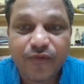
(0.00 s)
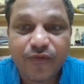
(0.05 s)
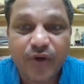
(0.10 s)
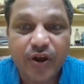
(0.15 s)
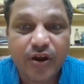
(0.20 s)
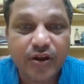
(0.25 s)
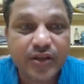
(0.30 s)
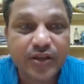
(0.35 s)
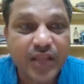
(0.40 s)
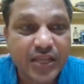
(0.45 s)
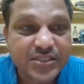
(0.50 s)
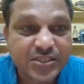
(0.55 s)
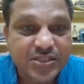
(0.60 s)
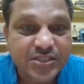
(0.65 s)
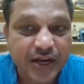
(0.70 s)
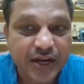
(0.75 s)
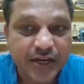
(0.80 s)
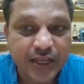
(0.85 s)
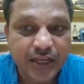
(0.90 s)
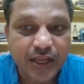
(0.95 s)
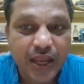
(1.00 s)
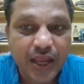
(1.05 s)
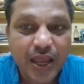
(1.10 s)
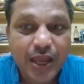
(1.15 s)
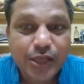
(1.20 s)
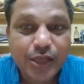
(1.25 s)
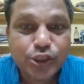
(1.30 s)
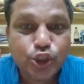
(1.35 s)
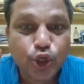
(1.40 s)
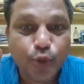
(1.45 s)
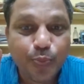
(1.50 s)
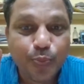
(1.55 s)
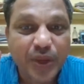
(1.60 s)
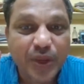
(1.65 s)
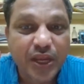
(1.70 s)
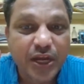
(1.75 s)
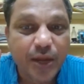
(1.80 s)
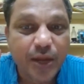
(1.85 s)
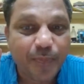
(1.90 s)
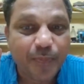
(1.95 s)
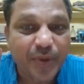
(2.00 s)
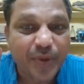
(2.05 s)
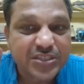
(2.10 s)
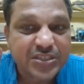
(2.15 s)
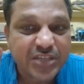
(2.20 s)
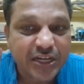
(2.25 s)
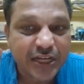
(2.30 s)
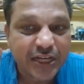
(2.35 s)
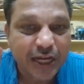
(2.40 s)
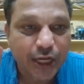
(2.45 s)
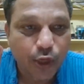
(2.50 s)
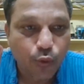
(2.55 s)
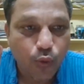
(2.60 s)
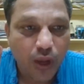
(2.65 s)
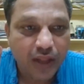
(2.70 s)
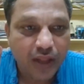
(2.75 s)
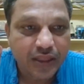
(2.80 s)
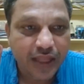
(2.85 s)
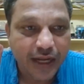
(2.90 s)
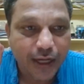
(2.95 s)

for the study should be representative one.